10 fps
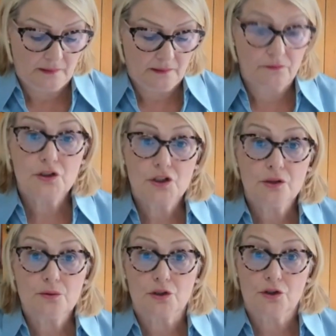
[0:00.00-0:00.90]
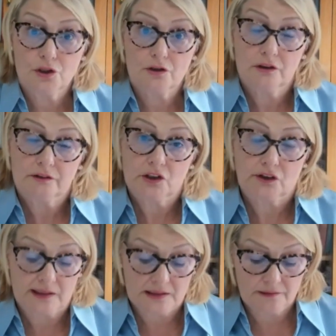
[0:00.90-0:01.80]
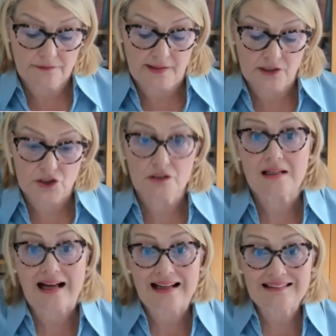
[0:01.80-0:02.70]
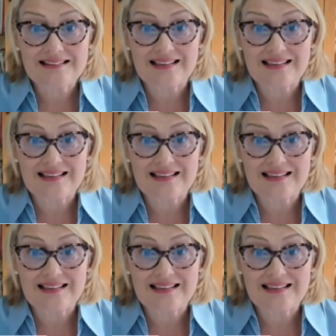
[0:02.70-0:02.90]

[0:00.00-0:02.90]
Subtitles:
reduce urinary tract infections and,